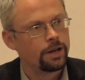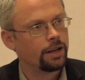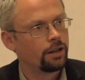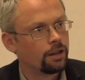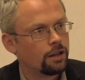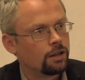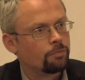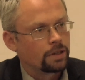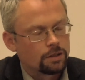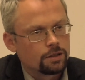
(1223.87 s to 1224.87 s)
way
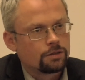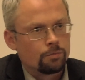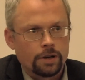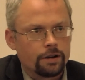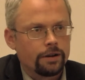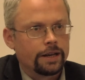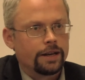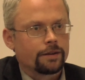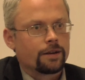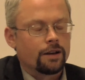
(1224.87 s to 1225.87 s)
because we're going
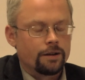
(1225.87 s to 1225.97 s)
in.